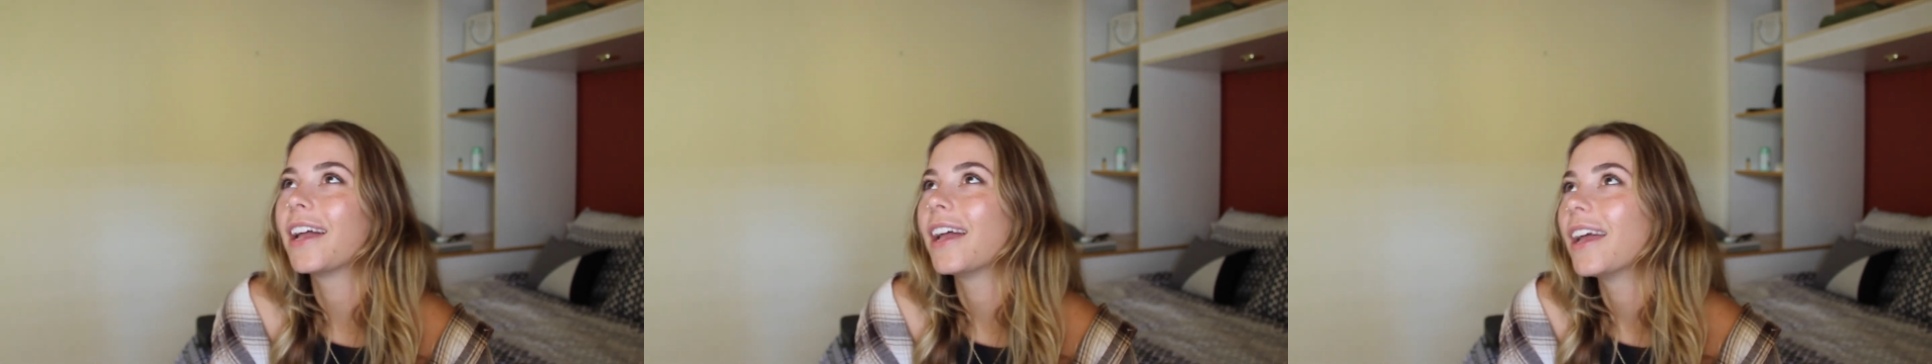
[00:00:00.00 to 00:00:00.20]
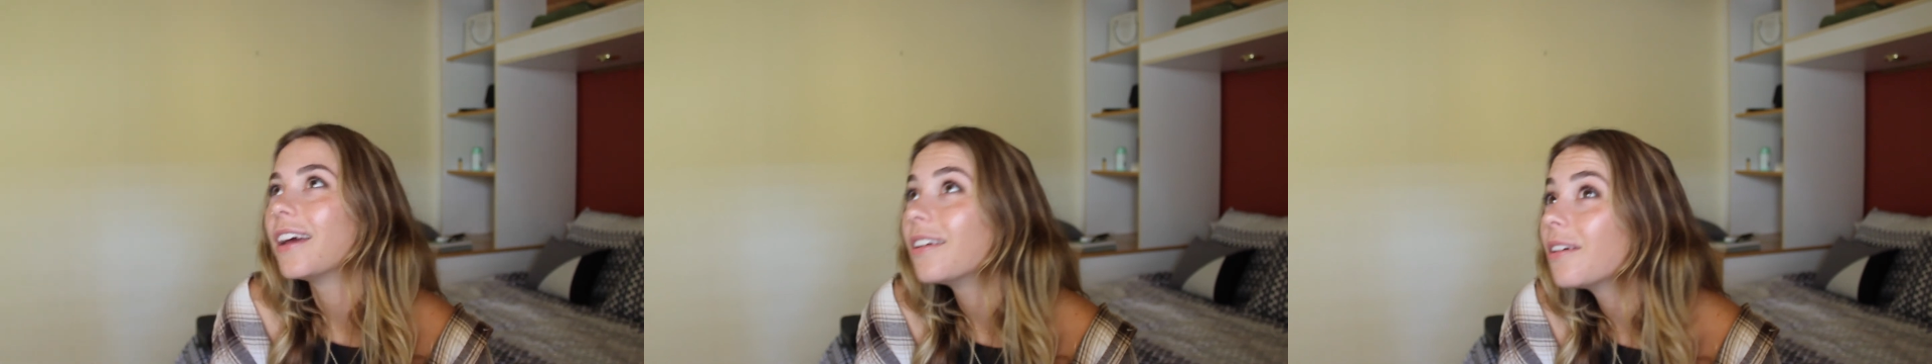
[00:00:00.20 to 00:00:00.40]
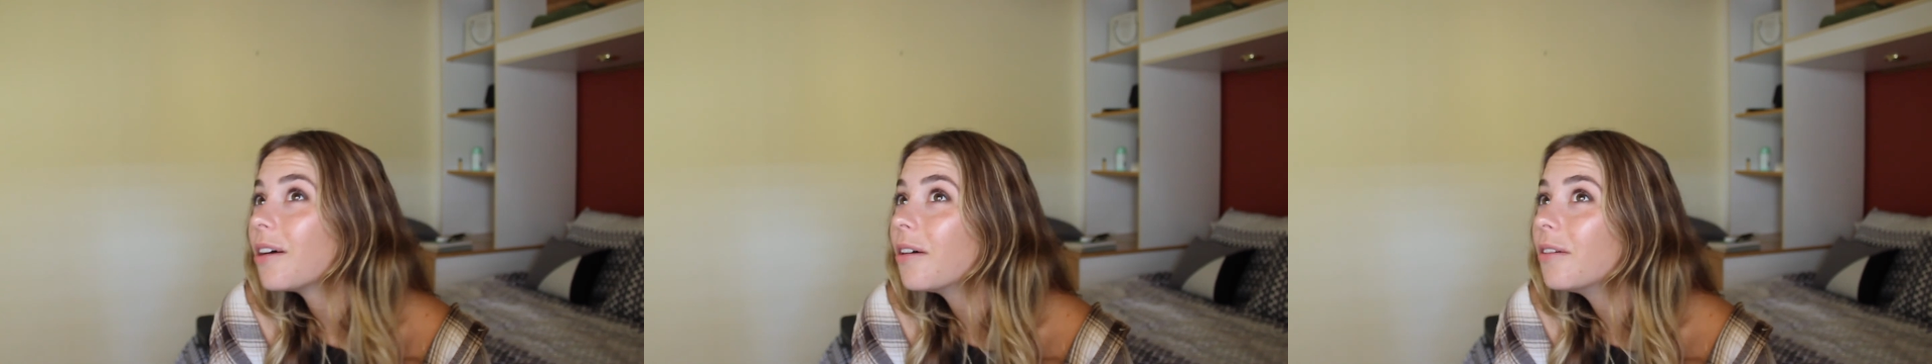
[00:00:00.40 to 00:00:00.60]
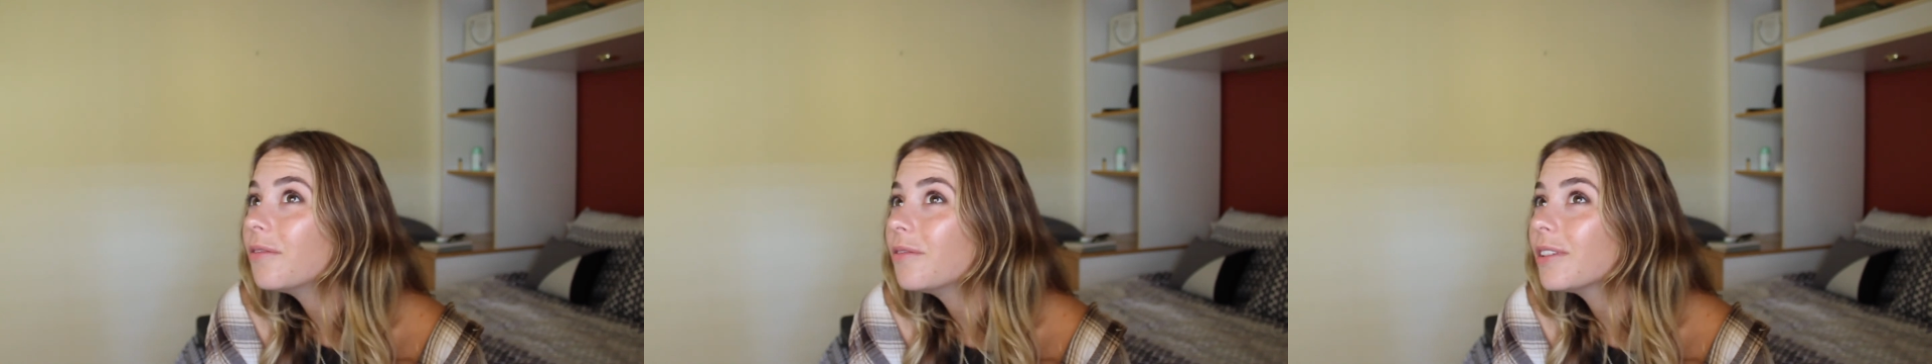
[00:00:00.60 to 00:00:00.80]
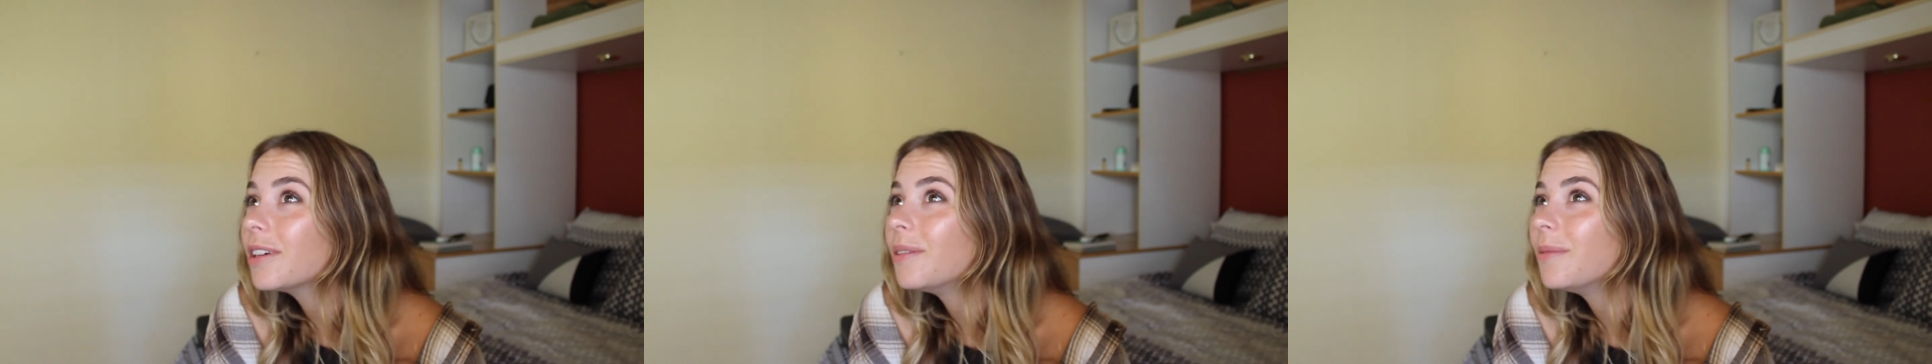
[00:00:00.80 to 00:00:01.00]
It'll
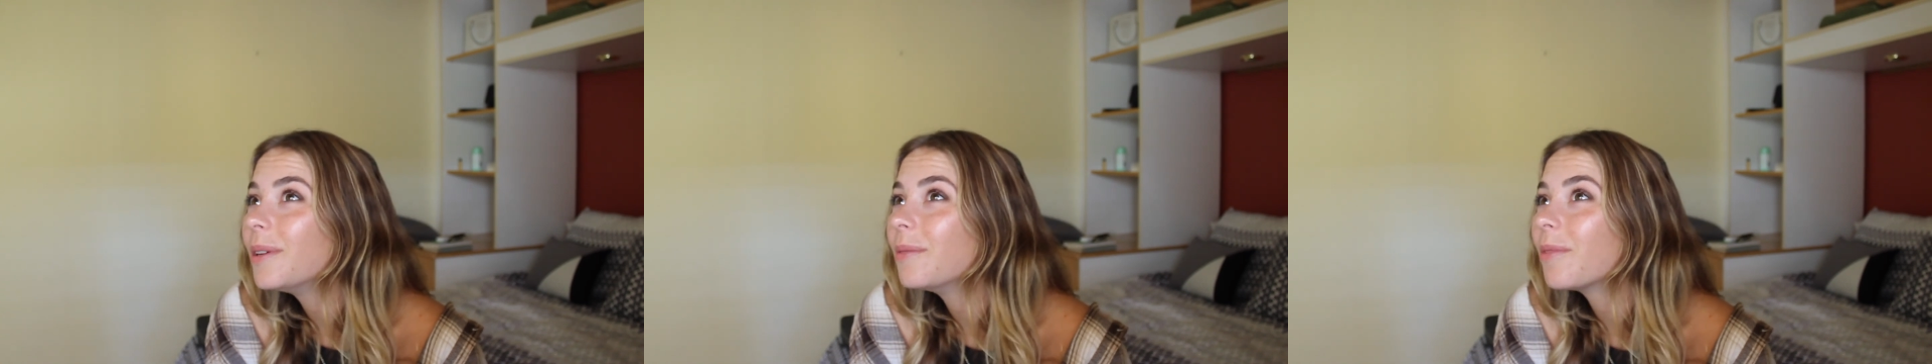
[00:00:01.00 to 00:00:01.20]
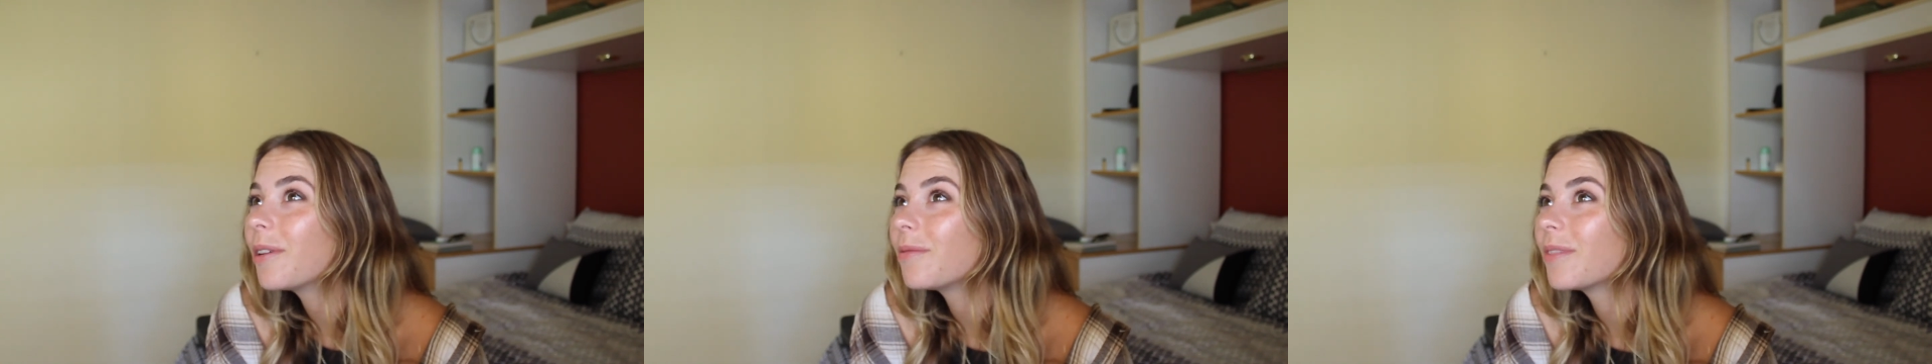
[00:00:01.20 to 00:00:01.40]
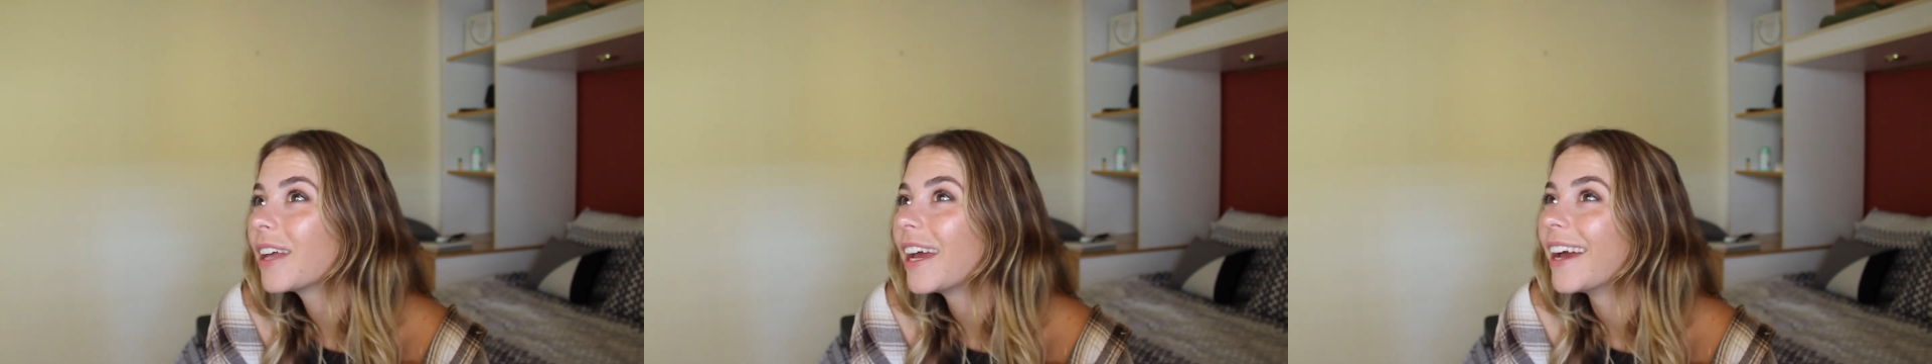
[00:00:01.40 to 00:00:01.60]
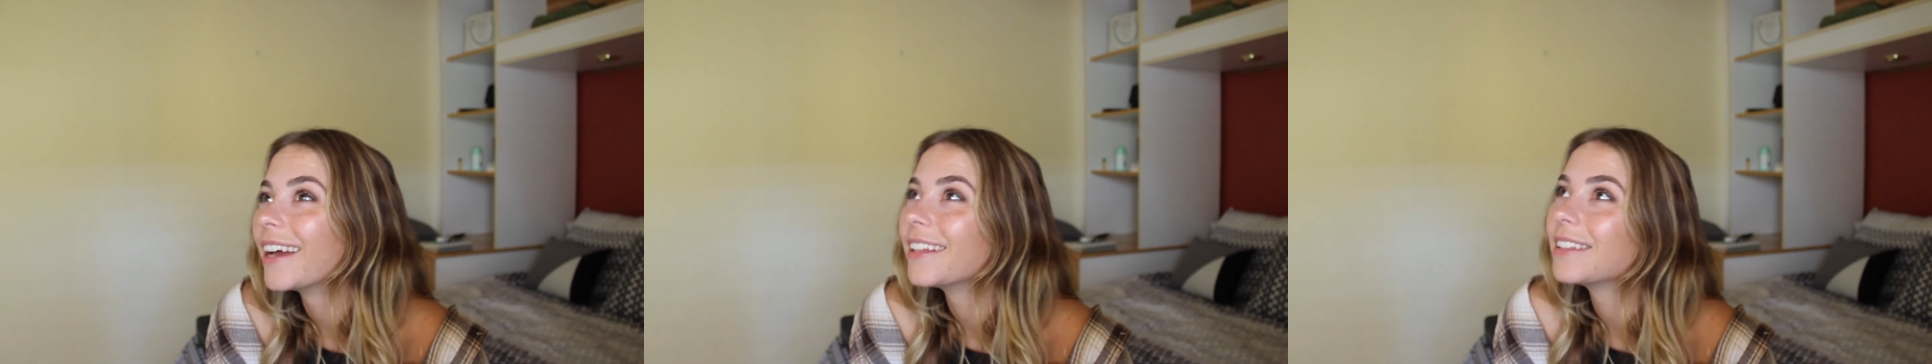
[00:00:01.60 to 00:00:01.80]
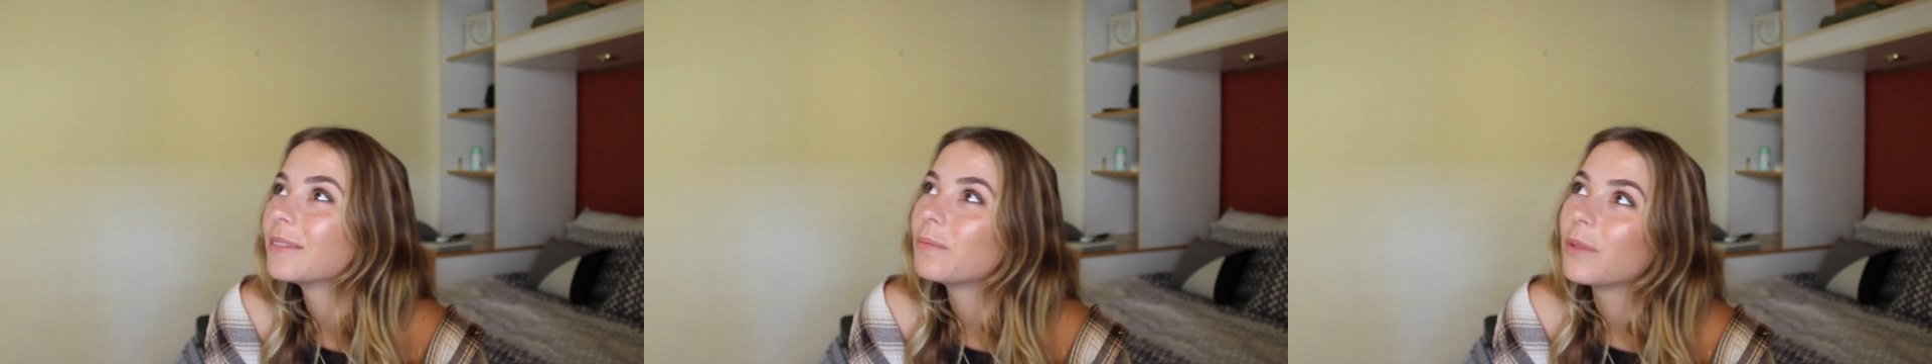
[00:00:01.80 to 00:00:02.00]
hopefully be more
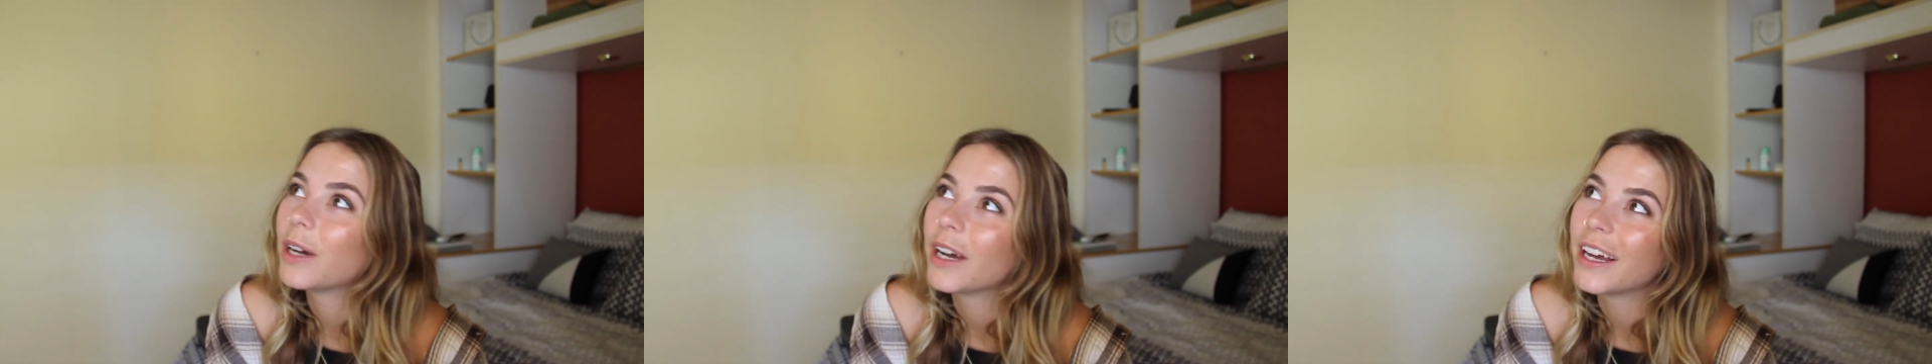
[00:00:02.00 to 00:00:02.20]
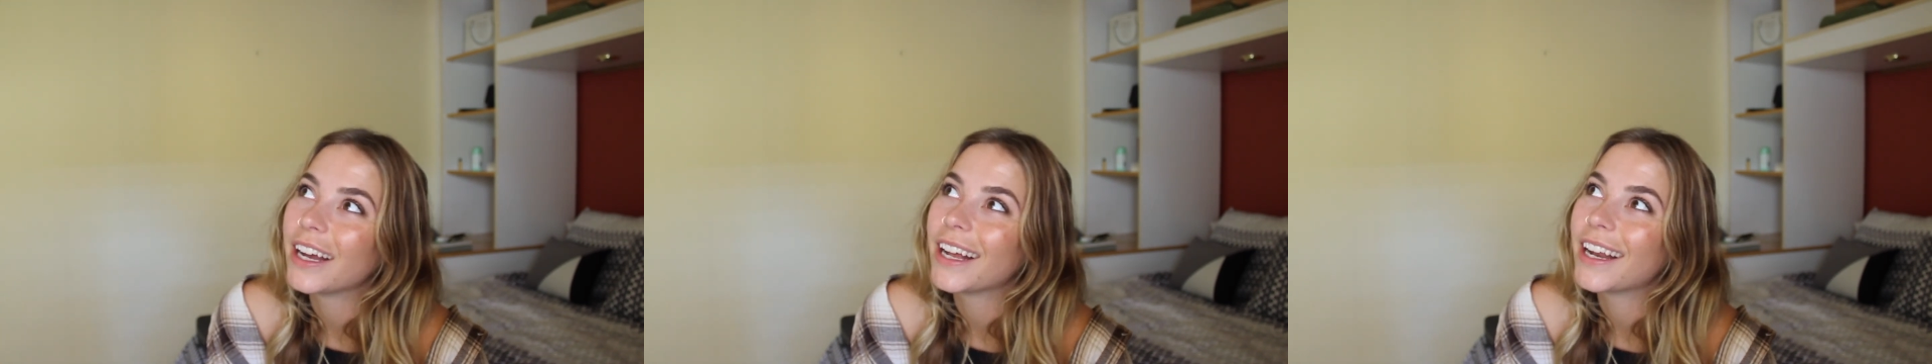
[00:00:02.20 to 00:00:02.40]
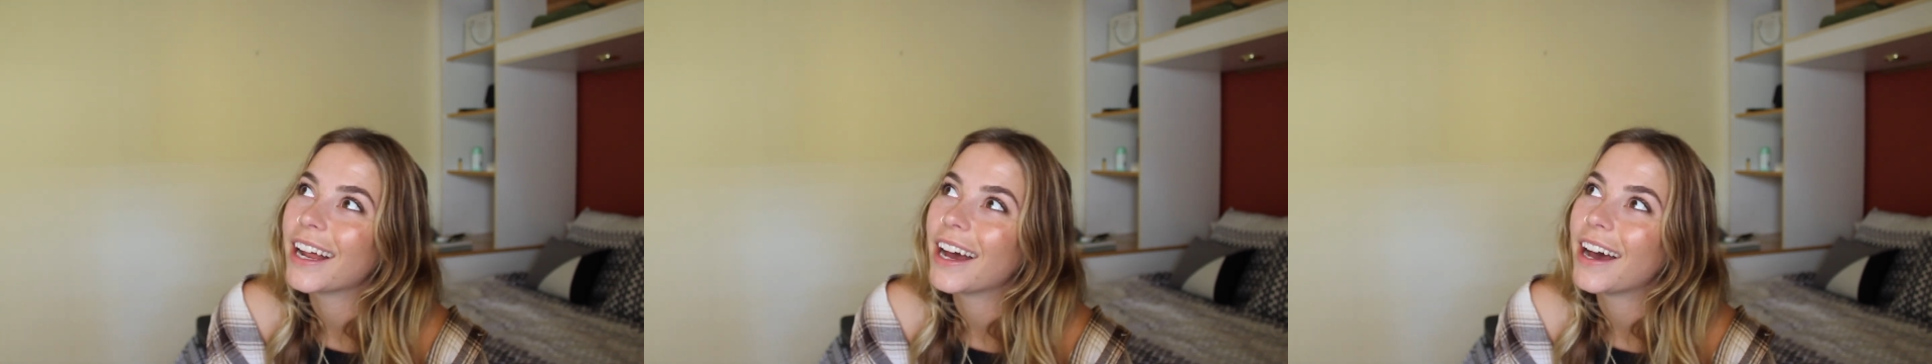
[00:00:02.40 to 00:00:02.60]
planned, but